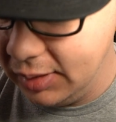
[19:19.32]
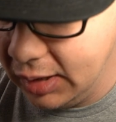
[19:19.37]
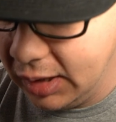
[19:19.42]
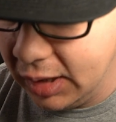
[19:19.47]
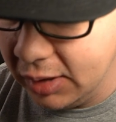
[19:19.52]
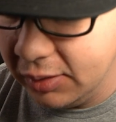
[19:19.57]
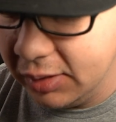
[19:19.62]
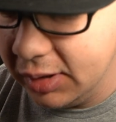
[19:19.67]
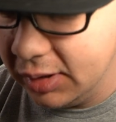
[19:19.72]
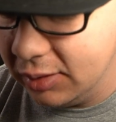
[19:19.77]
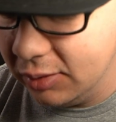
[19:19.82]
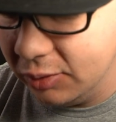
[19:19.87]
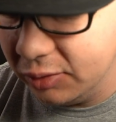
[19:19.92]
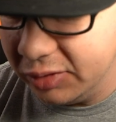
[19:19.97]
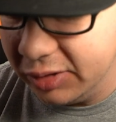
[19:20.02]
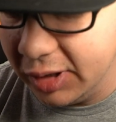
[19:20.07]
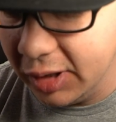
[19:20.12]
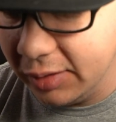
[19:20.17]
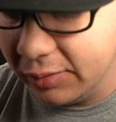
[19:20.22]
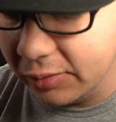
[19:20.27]

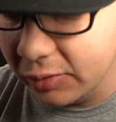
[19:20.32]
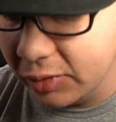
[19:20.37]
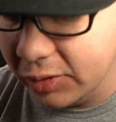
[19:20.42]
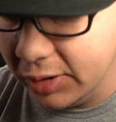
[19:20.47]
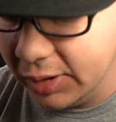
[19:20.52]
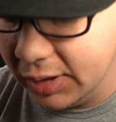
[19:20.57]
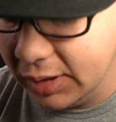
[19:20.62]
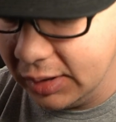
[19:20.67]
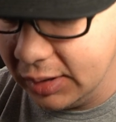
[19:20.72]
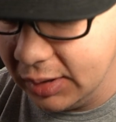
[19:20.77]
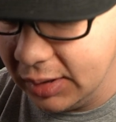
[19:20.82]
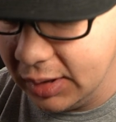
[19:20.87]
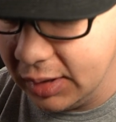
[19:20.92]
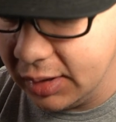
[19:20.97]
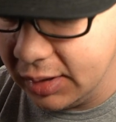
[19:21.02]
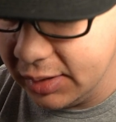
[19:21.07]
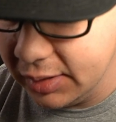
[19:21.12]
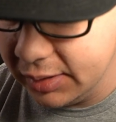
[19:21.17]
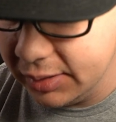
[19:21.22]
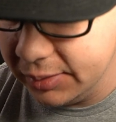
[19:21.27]
Ariados covering
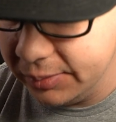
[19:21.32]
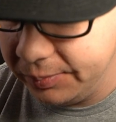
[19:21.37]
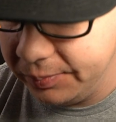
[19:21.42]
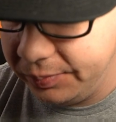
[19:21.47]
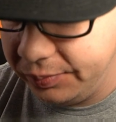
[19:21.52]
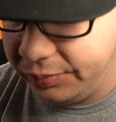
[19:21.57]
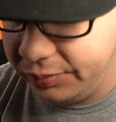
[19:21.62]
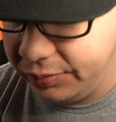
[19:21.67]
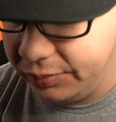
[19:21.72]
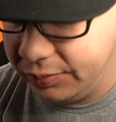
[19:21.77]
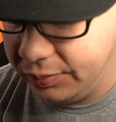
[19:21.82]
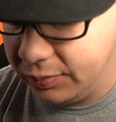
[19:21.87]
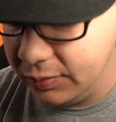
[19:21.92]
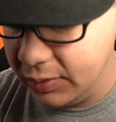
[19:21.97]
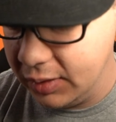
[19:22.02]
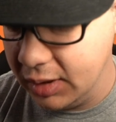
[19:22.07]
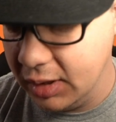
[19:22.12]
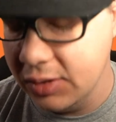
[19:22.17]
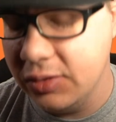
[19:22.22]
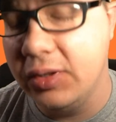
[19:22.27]

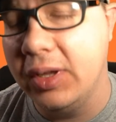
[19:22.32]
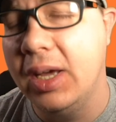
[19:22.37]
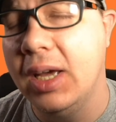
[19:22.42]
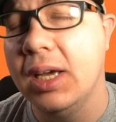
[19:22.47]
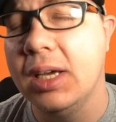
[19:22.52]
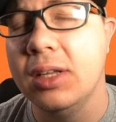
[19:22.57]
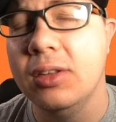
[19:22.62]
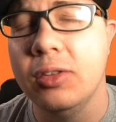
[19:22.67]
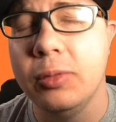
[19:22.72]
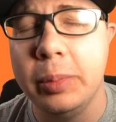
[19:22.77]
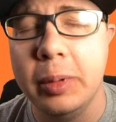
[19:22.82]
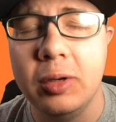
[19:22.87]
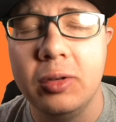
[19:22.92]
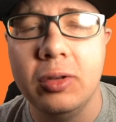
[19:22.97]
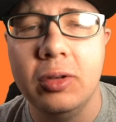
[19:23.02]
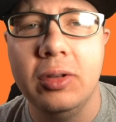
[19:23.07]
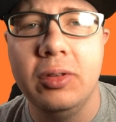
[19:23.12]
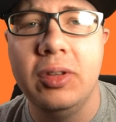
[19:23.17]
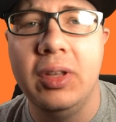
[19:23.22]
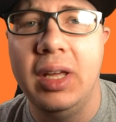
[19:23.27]
attack and
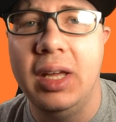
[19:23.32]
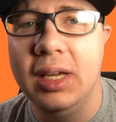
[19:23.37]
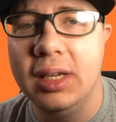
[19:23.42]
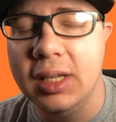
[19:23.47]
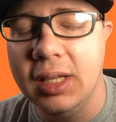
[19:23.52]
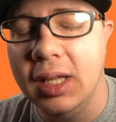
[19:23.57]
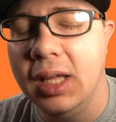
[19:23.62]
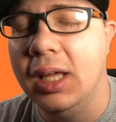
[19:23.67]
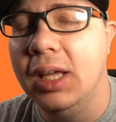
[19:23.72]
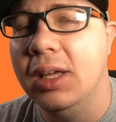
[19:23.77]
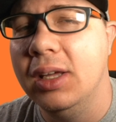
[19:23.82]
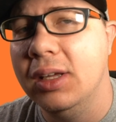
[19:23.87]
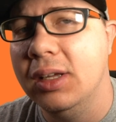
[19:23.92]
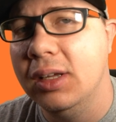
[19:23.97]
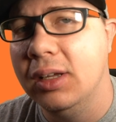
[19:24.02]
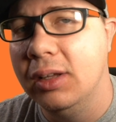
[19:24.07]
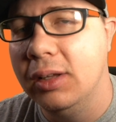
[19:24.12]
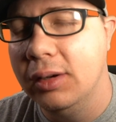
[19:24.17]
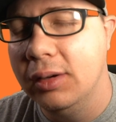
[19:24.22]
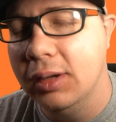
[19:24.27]
special attack,
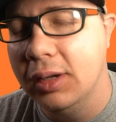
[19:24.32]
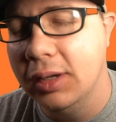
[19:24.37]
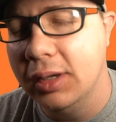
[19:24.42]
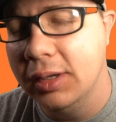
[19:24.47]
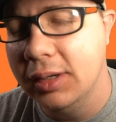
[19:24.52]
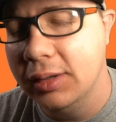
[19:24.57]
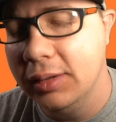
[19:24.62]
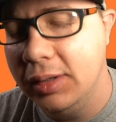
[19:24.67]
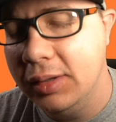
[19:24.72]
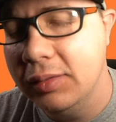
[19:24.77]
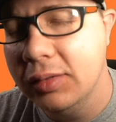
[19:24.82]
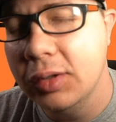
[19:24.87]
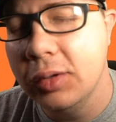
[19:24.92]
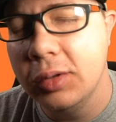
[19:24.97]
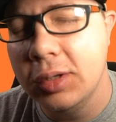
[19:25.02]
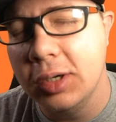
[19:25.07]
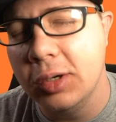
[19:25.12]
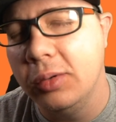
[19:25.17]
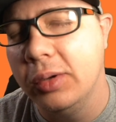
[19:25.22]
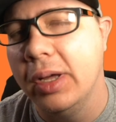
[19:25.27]
and even
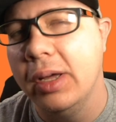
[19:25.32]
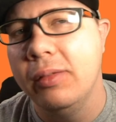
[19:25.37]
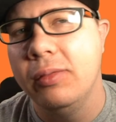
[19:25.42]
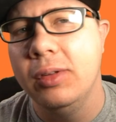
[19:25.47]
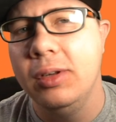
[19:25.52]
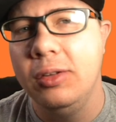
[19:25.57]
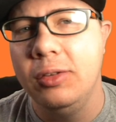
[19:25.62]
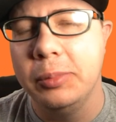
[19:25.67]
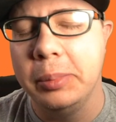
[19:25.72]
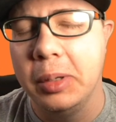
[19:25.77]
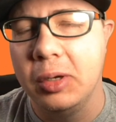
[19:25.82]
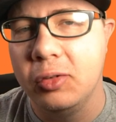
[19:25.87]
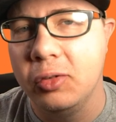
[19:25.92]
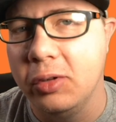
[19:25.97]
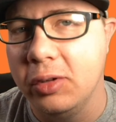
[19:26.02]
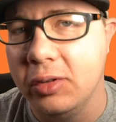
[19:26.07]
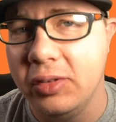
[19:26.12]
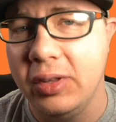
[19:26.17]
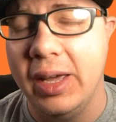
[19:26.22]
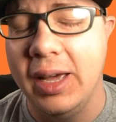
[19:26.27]
though they don't have any
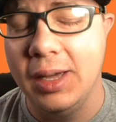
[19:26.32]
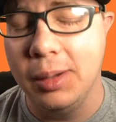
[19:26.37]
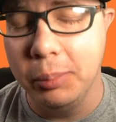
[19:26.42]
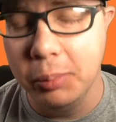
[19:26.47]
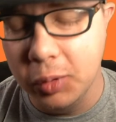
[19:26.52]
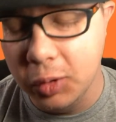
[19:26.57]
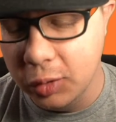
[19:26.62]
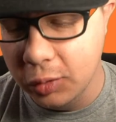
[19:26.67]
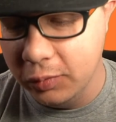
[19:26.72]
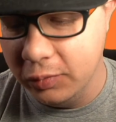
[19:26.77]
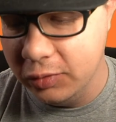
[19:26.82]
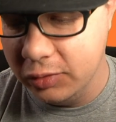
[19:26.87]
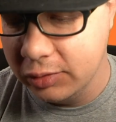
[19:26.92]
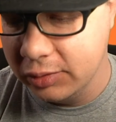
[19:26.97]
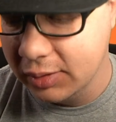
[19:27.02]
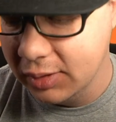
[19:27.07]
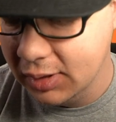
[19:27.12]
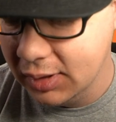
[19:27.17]
special attack moves,